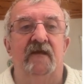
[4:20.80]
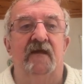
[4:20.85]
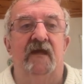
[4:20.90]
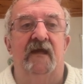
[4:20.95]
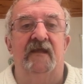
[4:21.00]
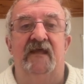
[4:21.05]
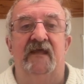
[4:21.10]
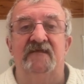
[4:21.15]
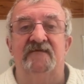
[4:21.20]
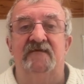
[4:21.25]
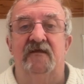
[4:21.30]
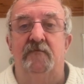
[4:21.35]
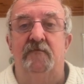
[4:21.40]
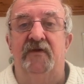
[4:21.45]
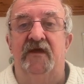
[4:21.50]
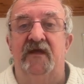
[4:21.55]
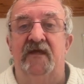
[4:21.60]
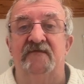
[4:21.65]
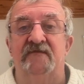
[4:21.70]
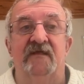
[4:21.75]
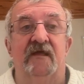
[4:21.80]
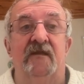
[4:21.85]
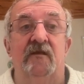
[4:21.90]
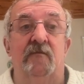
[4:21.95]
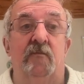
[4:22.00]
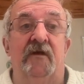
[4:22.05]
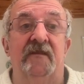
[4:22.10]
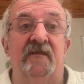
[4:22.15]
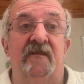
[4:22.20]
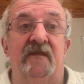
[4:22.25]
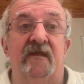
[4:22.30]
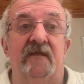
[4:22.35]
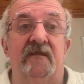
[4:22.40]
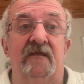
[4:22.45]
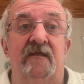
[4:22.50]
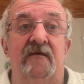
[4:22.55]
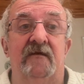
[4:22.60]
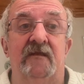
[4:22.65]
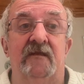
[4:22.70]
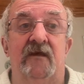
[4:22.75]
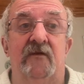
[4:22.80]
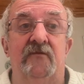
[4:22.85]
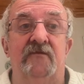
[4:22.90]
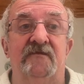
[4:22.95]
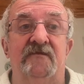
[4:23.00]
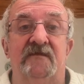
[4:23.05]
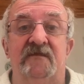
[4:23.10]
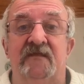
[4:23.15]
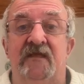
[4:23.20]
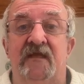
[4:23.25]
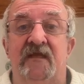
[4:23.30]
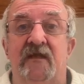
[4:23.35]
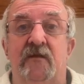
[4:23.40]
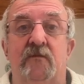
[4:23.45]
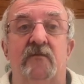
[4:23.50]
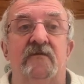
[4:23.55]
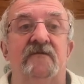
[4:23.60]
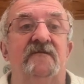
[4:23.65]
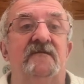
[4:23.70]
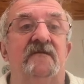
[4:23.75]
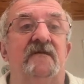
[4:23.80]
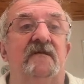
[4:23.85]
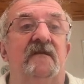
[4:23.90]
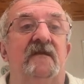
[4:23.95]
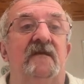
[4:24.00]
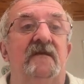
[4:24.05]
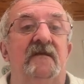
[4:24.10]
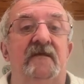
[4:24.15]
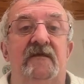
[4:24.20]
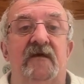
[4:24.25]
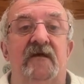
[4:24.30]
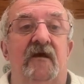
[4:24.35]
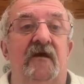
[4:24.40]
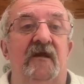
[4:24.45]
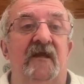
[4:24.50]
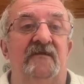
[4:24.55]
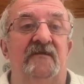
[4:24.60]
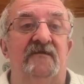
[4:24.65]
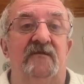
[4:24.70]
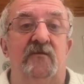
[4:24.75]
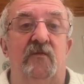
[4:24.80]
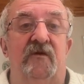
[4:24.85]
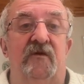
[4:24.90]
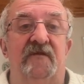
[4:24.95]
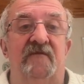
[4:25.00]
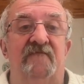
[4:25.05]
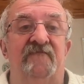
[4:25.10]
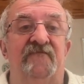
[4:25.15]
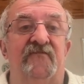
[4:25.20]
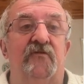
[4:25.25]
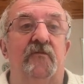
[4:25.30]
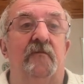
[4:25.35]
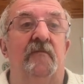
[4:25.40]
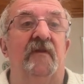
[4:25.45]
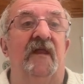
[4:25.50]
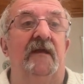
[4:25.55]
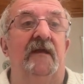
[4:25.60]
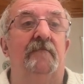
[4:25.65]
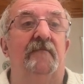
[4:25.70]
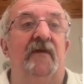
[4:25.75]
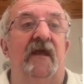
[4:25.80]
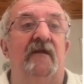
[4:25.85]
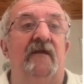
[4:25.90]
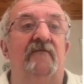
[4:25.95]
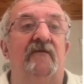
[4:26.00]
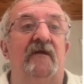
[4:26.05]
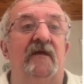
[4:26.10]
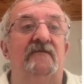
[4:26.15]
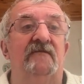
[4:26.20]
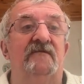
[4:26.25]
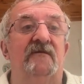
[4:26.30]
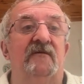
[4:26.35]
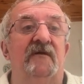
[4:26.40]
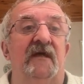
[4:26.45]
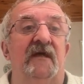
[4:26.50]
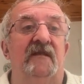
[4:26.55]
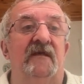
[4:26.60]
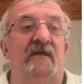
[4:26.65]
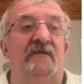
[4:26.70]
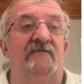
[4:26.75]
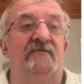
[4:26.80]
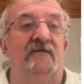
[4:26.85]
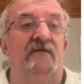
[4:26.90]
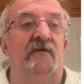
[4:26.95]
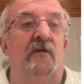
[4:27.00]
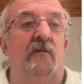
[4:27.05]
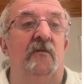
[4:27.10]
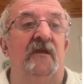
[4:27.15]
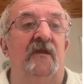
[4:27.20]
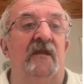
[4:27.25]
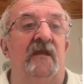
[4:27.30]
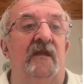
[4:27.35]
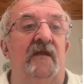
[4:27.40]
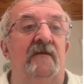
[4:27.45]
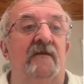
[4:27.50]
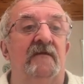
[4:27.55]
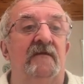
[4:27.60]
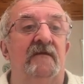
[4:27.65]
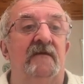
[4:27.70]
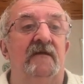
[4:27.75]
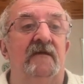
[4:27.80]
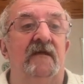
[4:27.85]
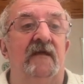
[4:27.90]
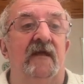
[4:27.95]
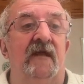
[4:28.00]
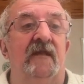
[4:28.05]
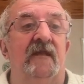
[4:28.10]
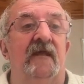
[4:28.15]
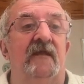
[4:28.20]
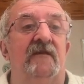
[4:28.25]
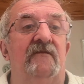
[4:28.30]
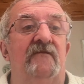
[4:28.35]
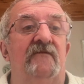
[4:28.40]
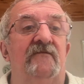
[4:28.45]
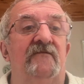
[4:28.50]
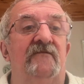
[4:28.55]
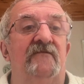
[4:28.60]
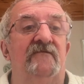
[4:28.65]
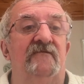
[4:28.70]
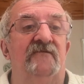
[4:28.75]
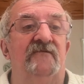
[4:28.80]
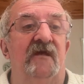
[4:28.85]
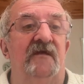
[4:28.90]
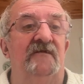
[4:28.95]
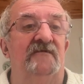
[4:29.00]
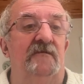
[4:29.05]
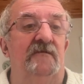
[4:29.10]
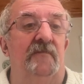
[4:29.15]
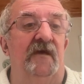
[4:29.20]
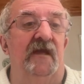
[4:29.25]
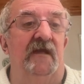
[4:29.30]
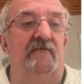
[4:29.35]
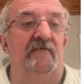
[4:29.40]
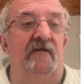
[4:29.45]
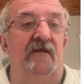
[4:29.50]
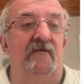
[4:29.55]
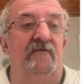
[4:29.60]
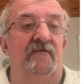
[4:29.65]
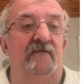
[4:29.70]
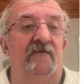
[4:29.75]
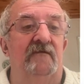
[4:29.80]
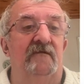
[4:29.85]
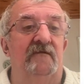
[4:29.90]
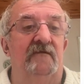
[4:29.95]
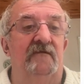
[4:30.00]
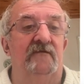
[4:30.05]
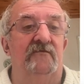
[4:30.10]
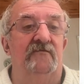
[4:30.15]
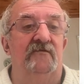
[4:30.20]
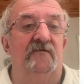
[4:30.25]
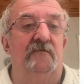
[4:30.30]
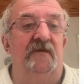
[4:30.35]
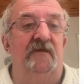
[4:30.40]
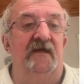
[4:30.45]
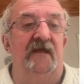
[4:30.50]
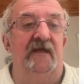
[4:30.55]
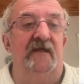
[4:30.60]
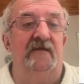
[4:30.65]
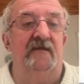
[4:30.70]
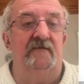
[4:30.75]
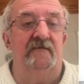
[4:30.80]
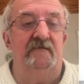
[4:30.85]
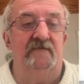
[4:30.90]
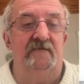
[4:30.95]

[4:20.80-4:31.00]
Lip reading: and that's our page. Now, the one thing that I noticed in here was that I actually want the full black background, so to actually go in here and then just change the background to black.